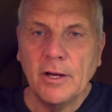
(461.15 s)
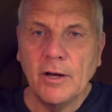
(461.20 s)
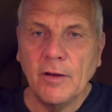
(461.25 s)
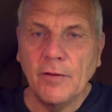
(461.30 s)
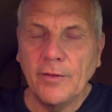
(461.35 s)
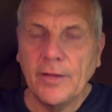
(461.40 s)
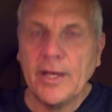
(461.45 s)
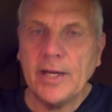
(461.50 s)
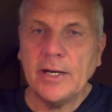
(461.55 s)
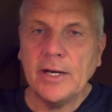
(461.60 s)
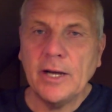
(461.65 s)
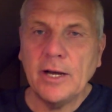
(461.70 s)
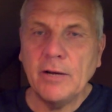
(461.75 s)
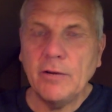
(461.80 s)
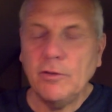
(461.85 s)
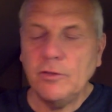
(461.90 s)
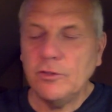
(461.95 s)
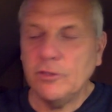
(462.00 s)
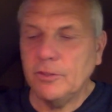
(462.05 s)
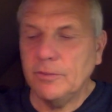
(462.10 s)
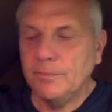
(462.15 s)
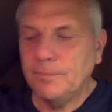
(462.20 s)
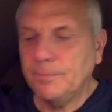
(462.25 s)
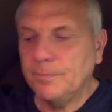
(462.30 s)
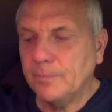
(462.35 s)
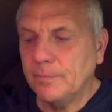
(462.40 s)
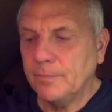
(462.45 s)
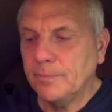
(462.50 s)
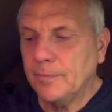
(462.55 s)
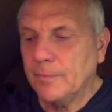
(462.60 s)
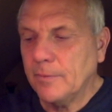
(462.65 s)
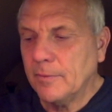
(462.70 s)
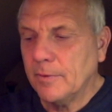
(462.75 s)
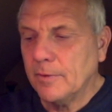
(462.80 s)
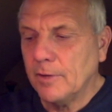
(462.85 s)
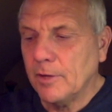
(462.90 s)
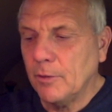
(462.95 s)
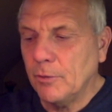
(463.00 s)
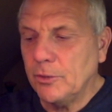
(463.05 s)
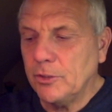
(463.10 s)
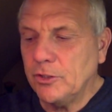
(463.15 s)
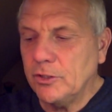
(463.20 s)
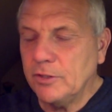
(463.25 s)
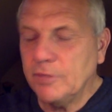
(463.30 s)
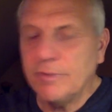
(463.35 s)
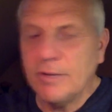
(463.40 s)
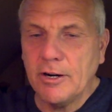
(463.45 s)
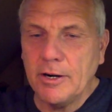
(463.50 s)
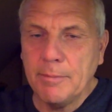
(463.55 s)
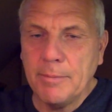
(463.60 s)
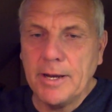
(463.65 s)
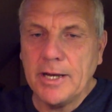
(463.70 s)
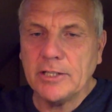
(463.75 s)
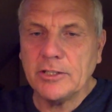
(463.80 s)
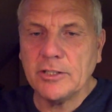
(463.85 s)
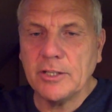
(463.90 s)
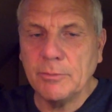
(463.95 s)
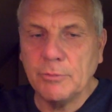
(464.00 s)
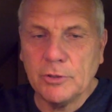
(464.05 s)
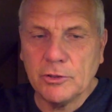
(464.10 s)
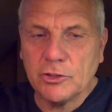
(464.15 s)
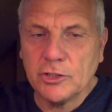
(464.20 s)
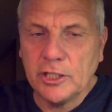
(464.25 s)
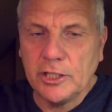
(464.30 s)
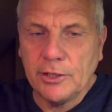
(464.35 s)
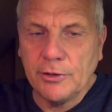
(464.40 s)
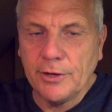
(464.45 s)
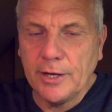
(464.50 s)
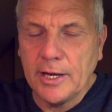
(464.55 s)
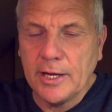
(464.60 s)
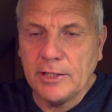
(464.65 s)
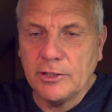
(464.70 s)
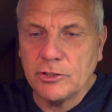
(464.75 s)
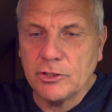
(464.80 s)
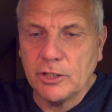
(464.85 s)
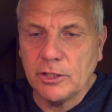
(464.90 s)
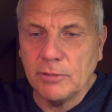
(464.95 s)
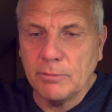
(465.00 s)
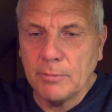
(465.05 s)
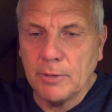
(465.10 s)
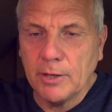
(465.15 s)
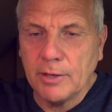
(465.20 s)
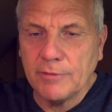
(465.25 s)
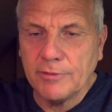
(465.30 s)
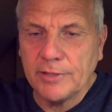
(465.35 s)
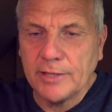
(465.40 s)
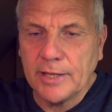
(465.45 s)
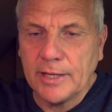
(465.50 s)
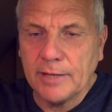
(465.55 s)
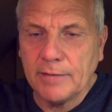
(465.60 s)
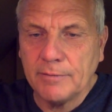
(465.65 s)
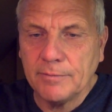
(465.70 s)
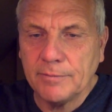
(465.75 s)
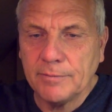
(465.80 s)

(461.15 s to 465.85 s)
On that note, I wish you the very best, and we'll see you again soon. Bye for now.